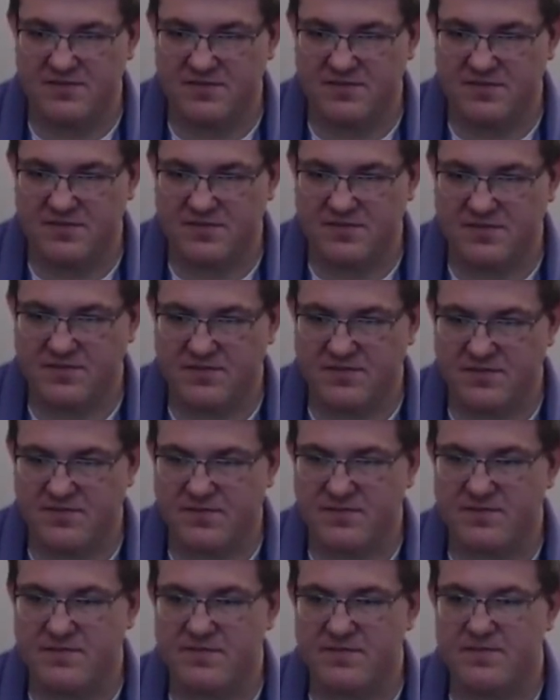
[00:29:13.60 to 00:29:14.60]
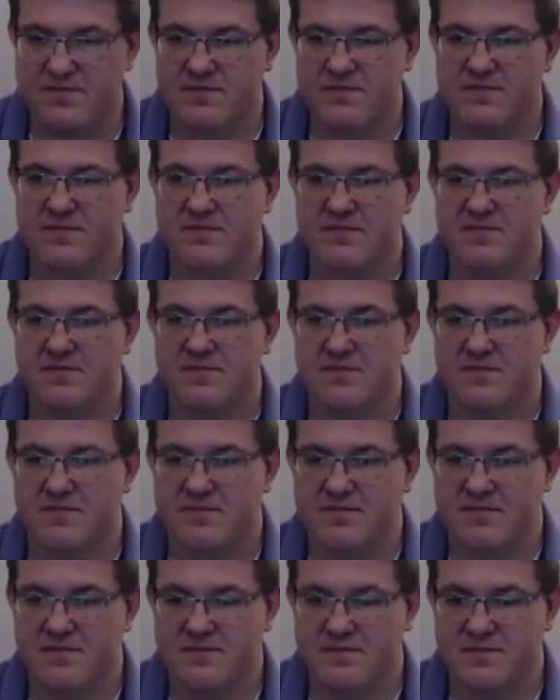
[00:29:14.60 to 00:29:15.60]

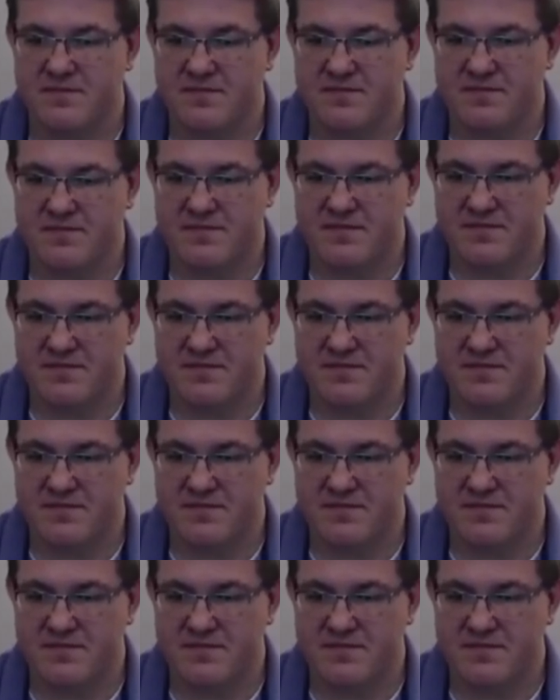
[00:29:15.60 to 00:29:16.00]
No one is speaking in this clip.